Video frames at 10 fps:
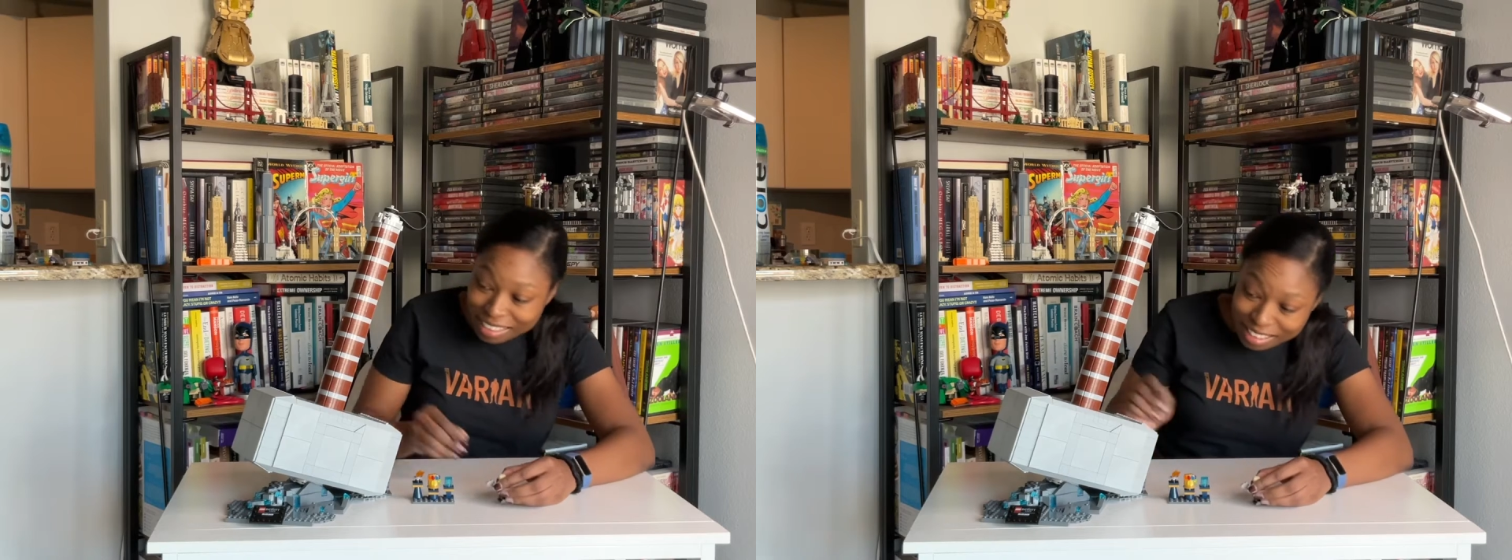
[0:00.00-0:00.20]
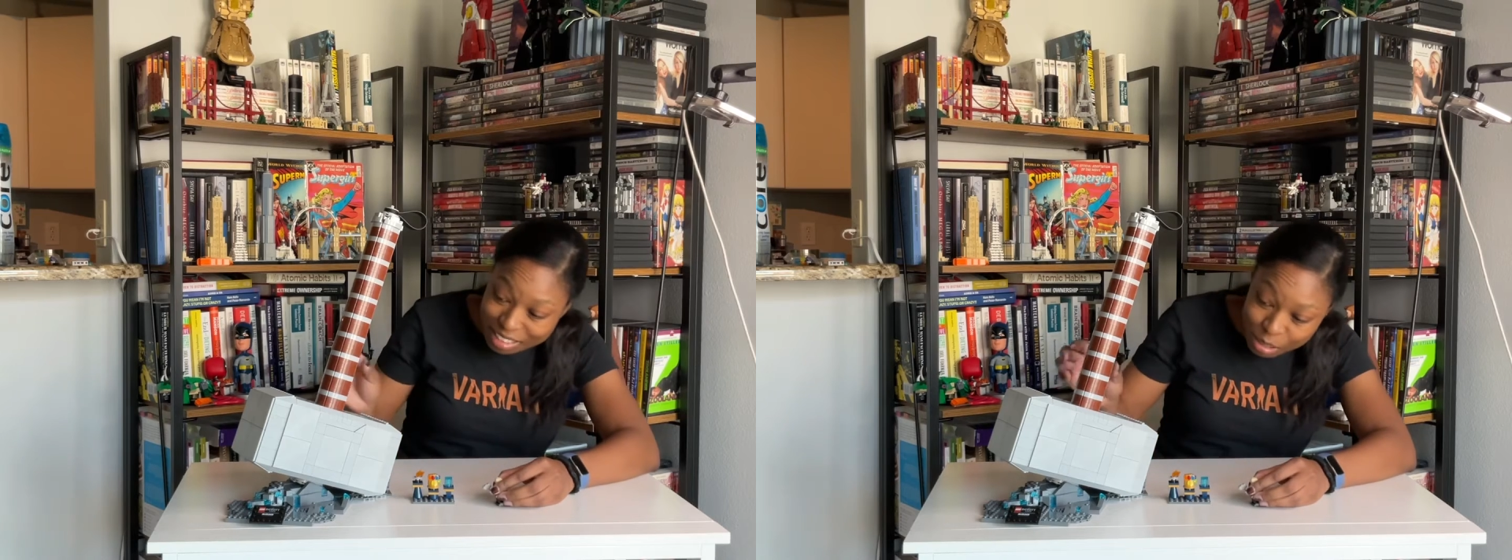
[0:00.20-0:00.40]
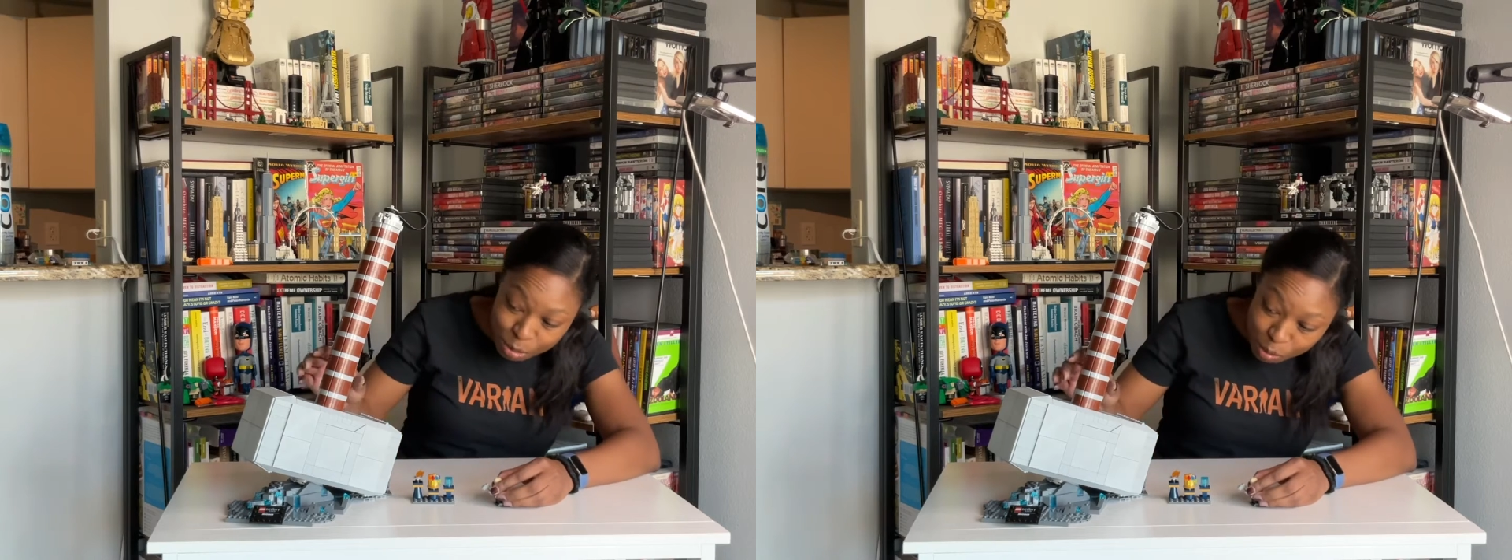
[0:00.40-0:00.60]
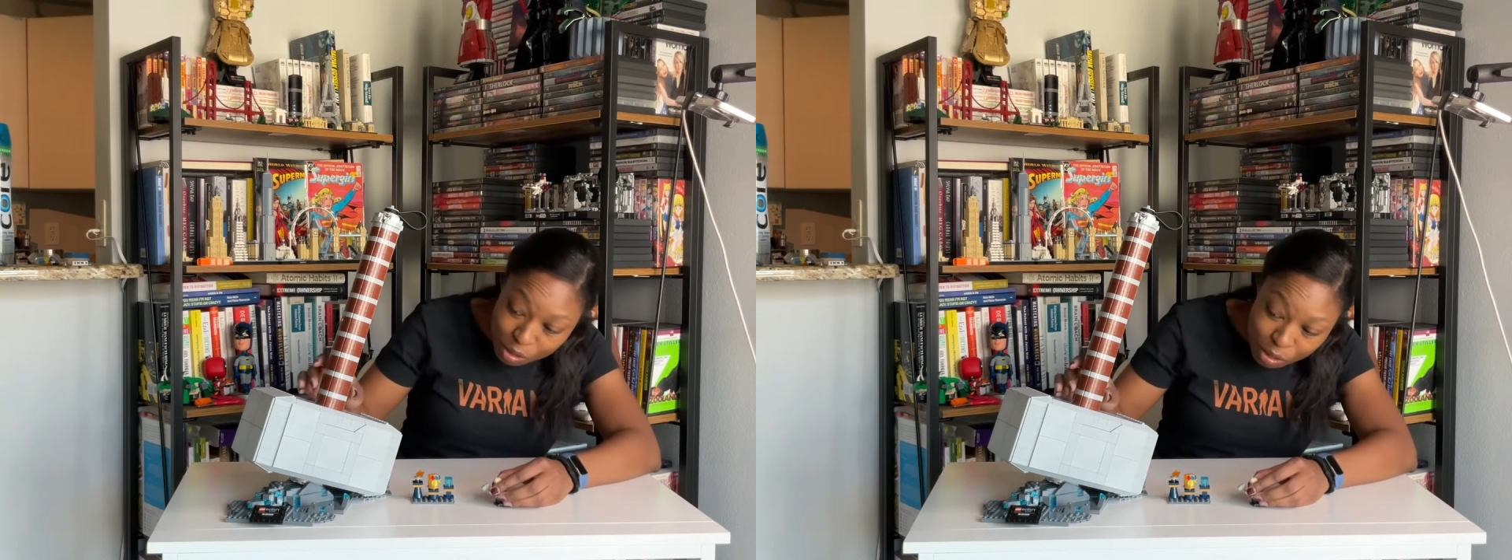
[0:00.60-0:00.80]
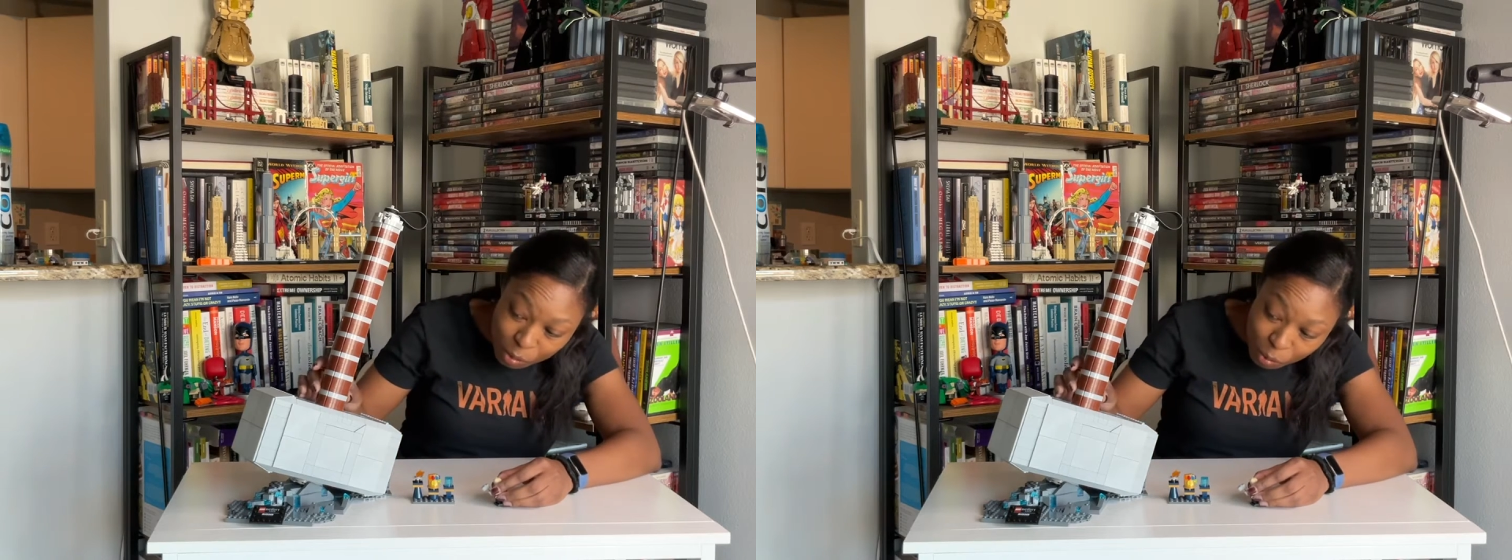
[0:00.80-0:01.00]
this is
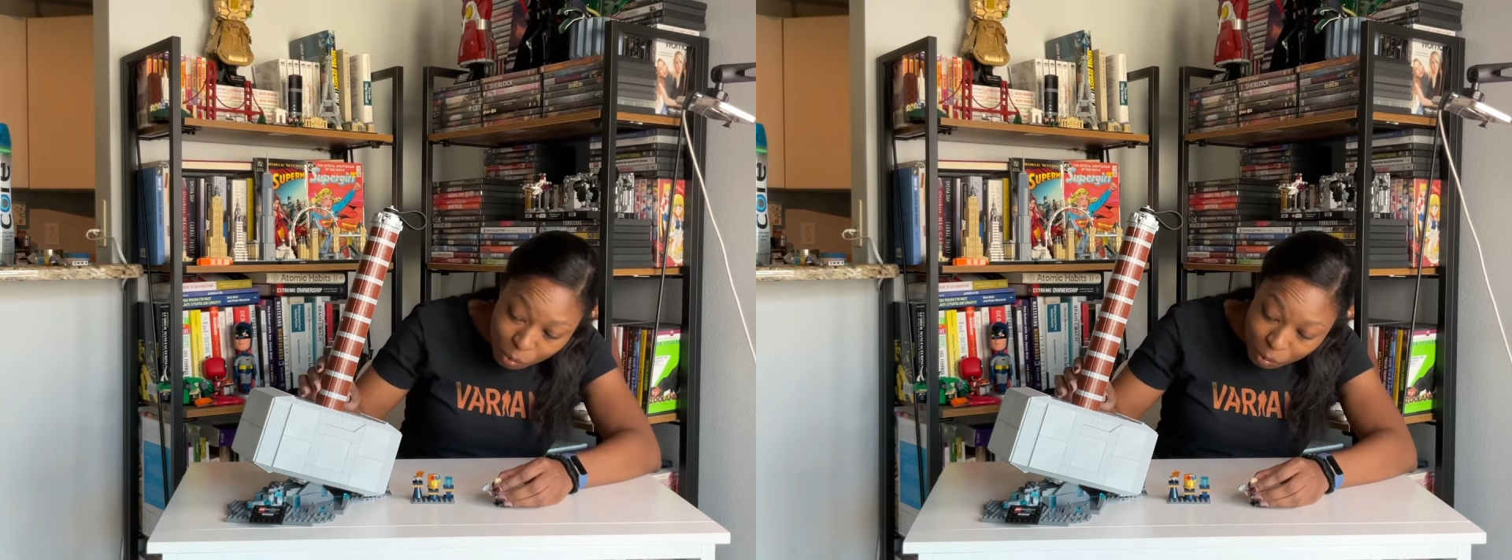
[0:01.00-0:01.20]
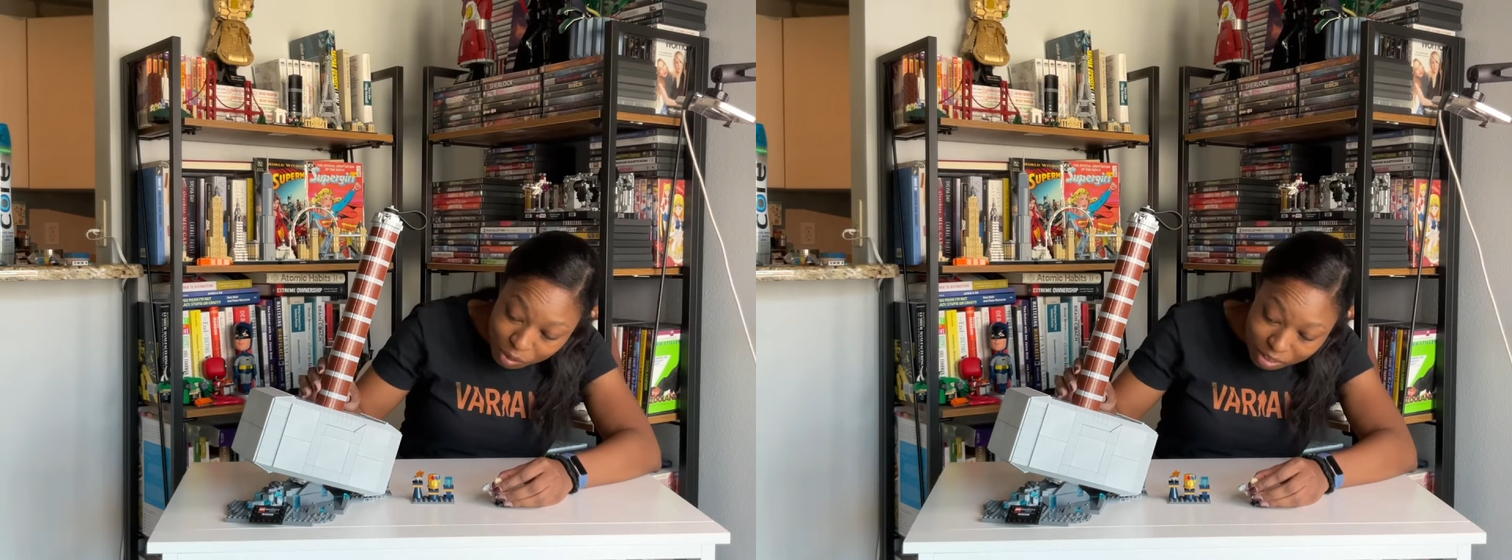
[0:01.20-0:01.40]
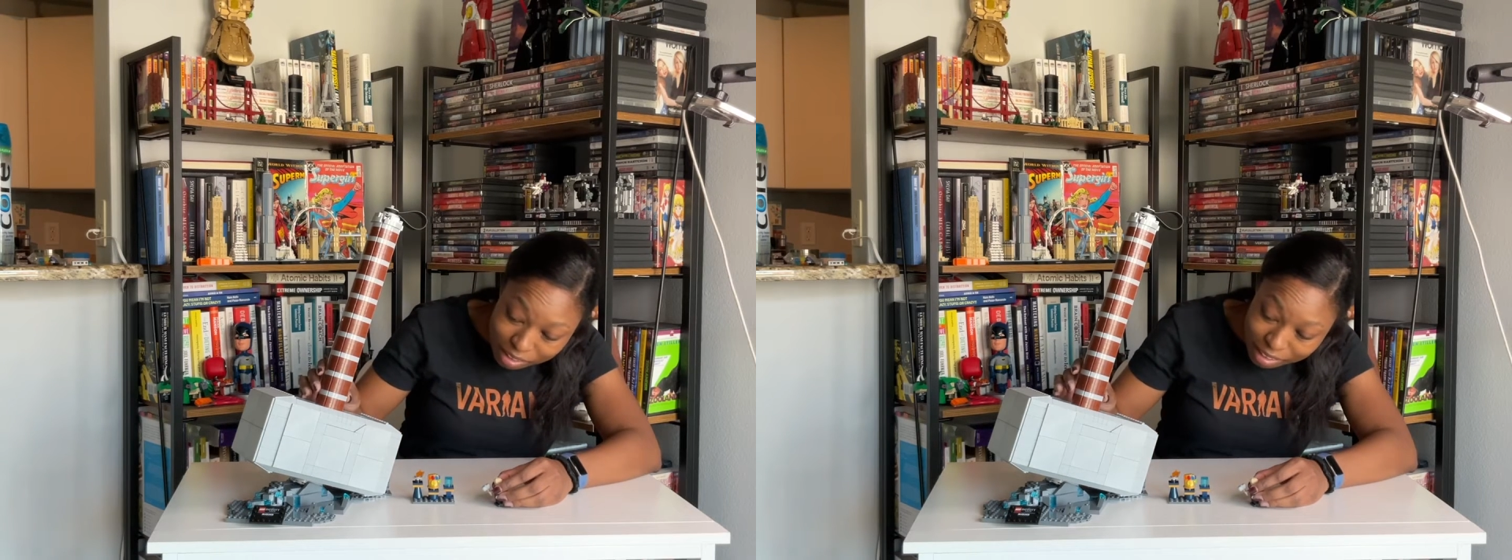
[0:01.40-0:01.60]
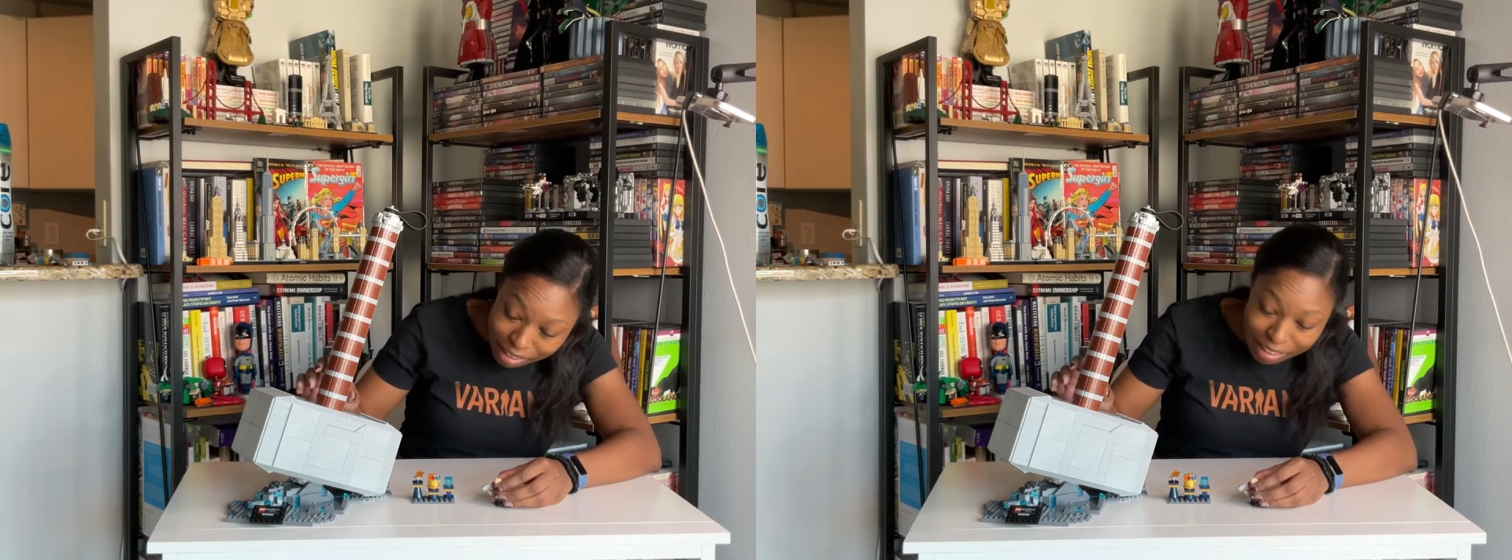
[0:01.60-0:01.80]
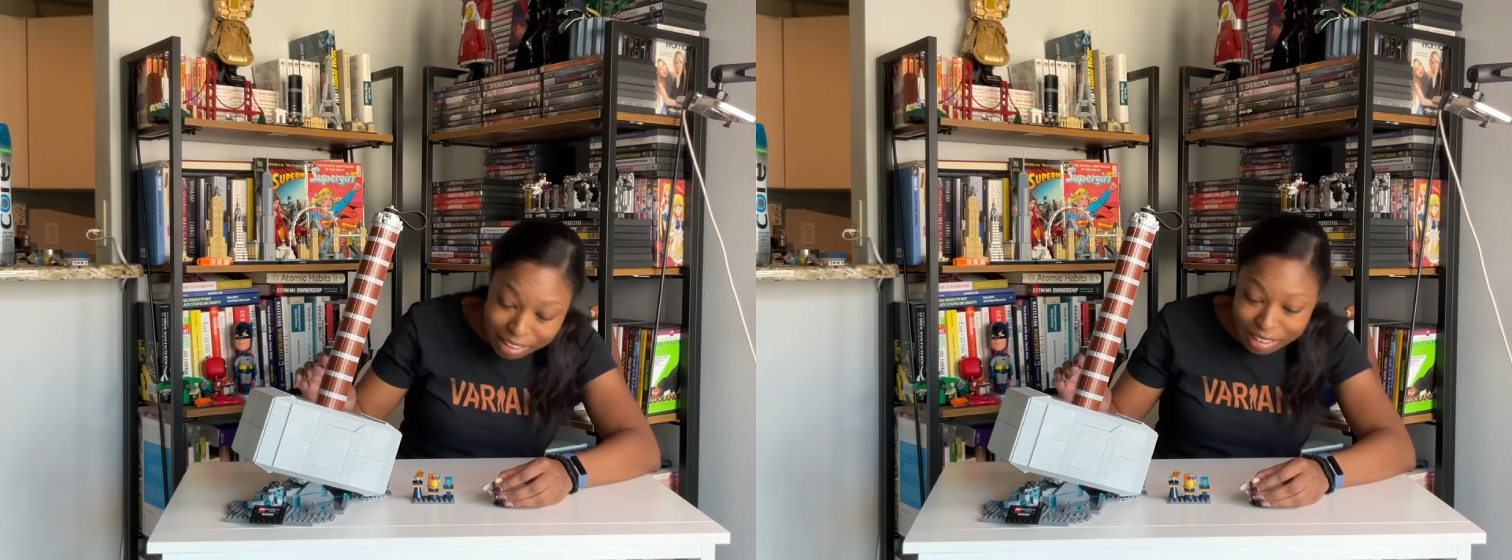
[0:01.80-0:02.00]
really cool.
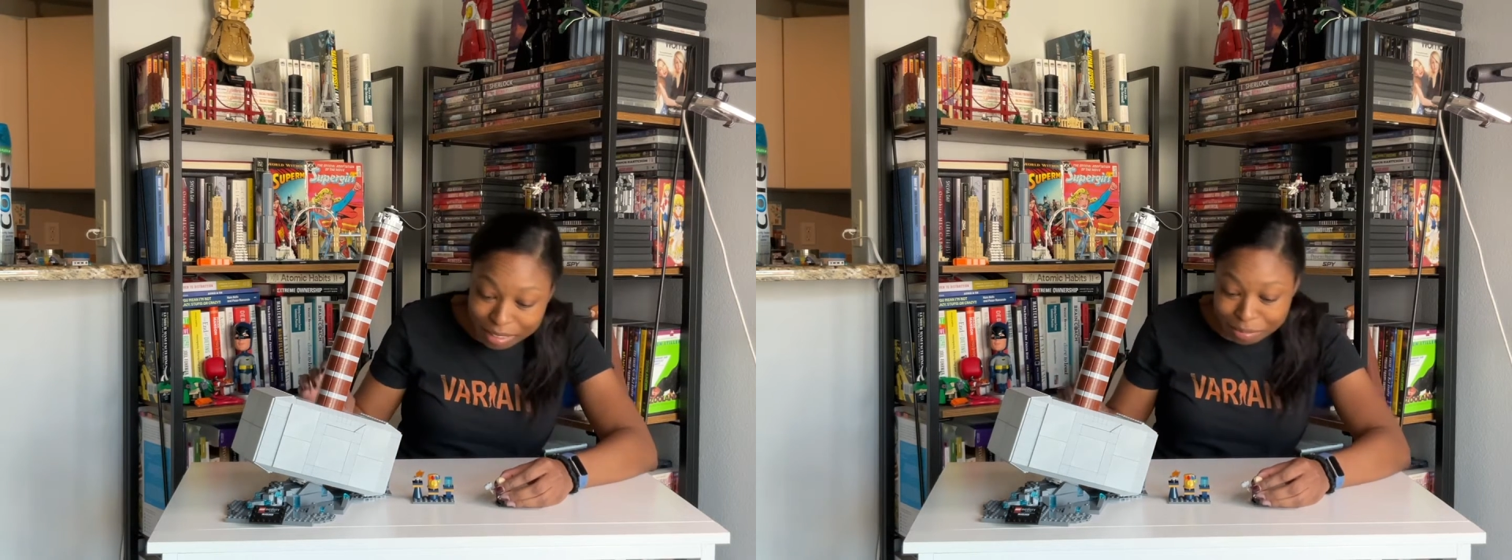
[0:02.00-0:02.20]
Like,